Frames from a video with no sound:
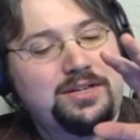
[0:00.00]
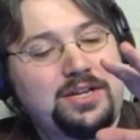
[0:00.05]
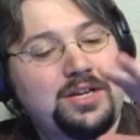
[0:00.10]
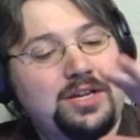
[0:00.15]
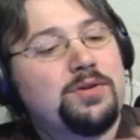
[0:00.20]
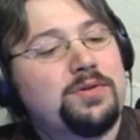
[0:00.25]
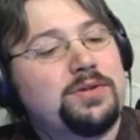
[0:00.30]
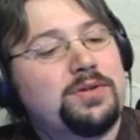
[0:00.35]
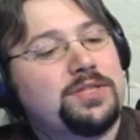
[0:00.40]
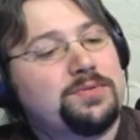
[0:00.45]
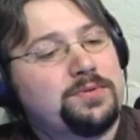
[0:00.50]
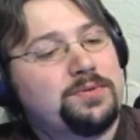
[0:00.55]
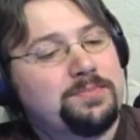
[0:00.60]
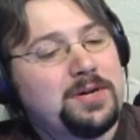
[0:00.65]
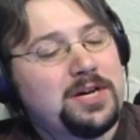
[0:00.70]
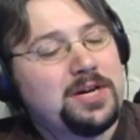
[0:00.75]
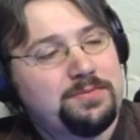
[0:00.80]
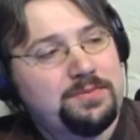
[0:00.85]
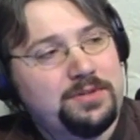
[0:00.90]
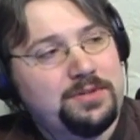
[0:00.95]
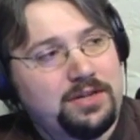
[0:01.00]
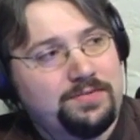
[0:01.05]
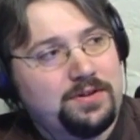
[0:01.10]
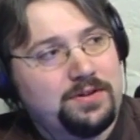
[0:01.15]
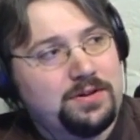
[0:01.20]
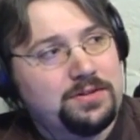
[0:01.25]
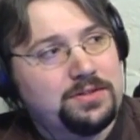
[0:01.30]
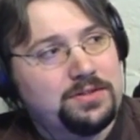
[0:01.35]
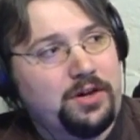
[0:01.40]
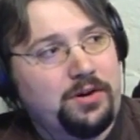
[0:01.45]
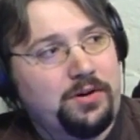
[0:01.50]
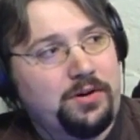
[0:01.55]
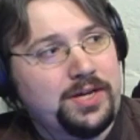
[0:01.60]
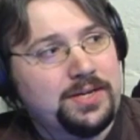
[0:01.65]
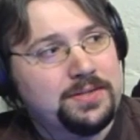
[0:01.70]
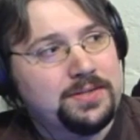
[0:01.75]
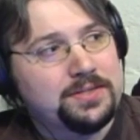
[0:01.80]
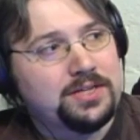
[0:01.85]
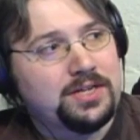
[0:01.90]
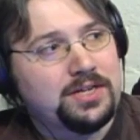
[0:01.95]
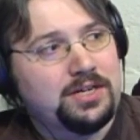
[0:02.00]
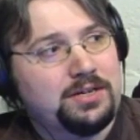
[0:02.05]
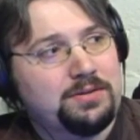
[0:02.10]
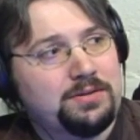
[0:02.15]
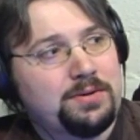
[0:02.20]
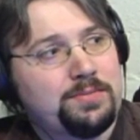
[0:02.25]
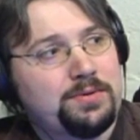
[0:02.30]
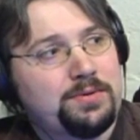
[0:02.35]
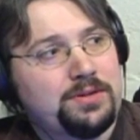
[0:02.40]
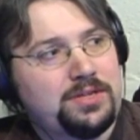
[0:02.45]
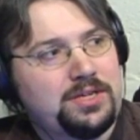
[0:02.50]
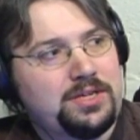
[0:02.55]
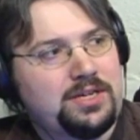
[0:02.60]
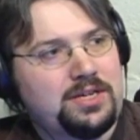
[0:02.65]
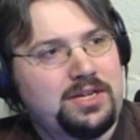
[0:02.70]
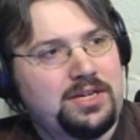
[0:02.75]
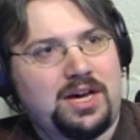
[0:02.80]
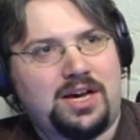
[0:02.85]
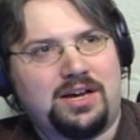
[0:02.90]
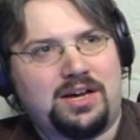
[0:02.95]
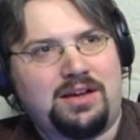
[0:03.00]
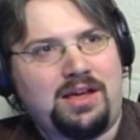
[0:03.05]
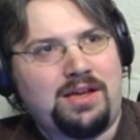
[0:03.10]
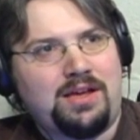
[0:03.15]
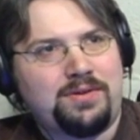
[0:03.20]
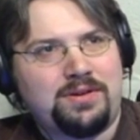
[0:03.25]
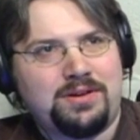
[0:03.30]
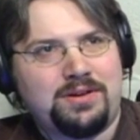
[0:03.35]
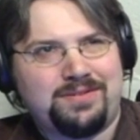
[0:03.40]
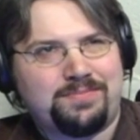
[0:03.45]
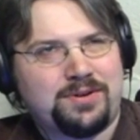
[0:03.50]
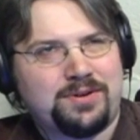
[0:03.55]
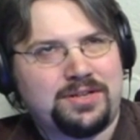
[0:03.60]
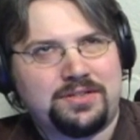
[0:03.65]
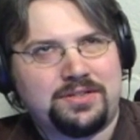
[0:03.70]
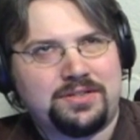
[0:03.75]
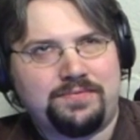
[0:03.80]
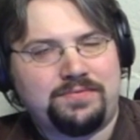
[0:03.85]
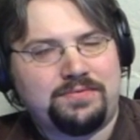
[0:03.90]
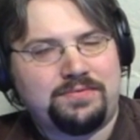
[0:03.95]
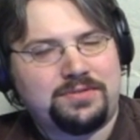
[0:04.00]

You know what this reminds me of also is, remember the president,